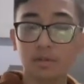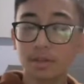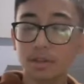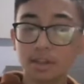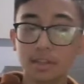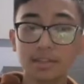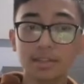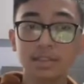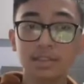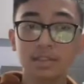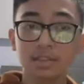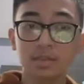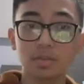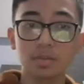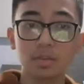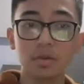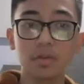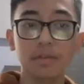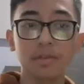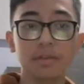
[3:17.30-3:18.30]
related
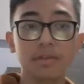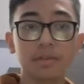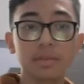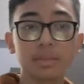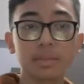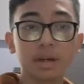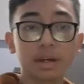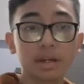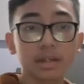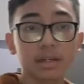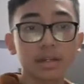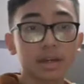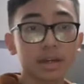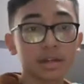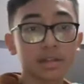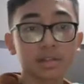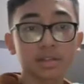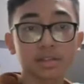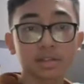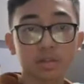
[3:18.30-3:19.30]
to both the
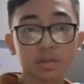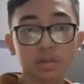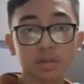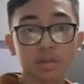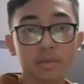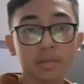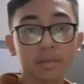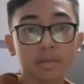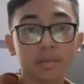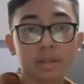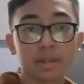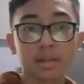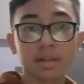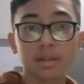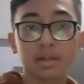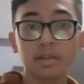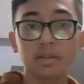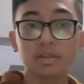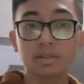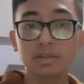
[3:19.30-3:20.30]
body and the soul.
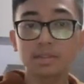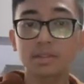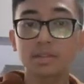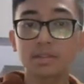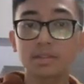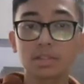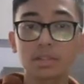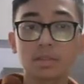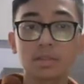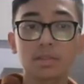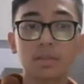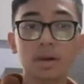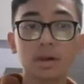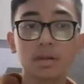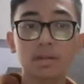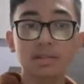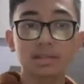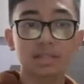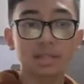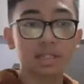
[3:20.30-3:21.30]
He used the
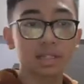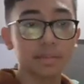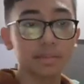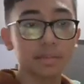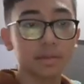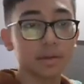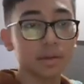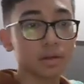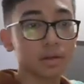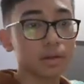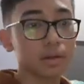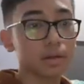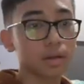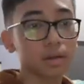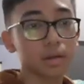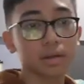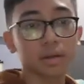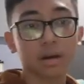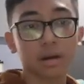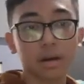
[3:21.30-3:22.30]
term al-tib
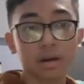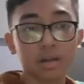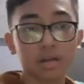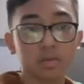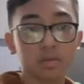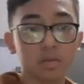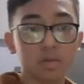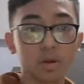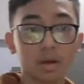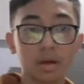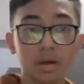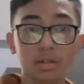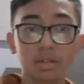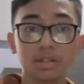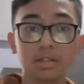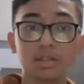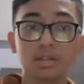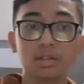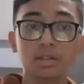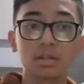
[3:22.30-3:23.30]
and
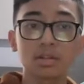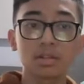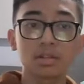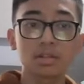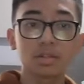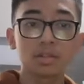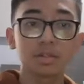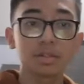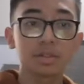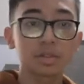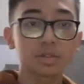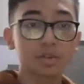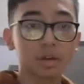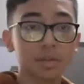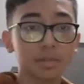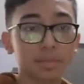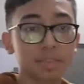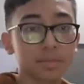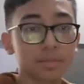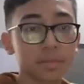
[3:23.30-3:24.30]
al-ruhani to
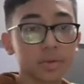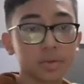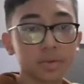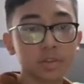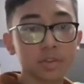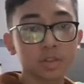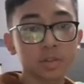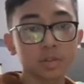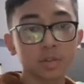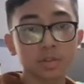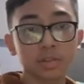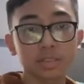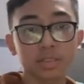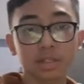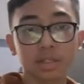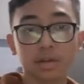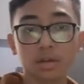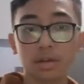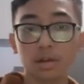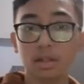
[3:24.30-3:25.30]
describe
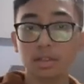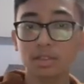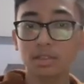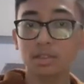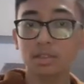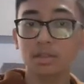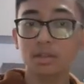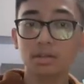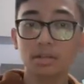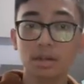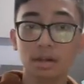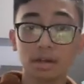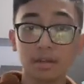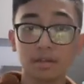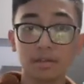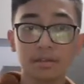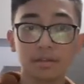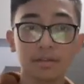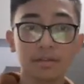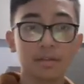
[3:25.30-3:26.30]
spiritual psychological
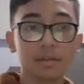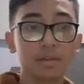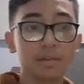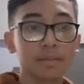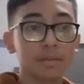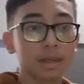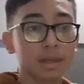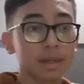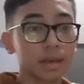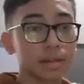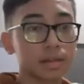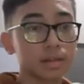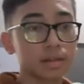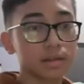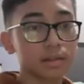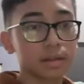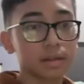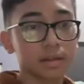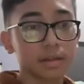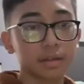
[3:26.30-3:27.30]
health,
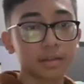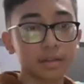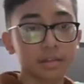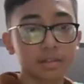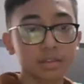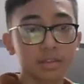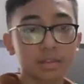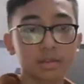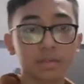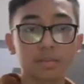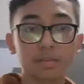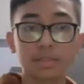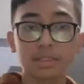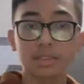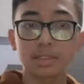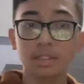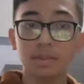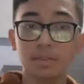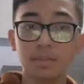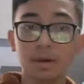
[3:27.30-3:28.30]
and the
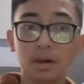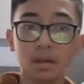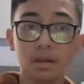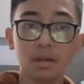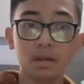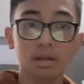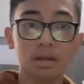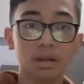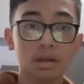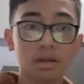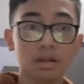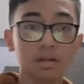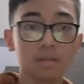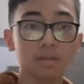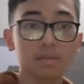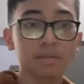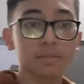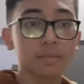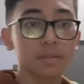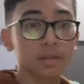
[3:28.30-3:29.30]
term tib
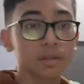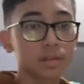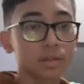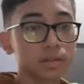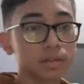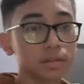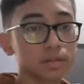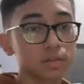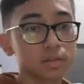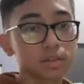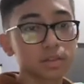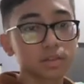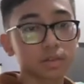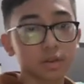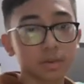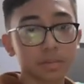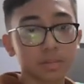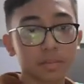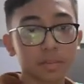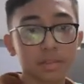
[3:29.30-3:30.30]
al-qalb to
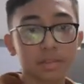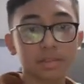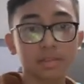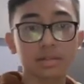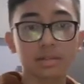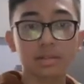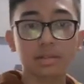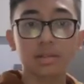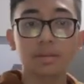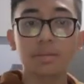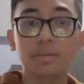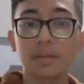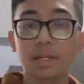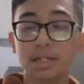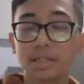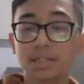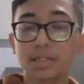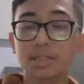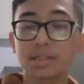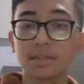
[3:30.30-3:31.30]
describe mental
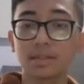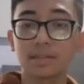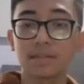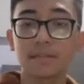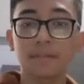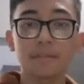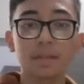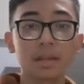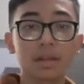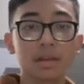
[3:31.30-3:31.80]
medicine.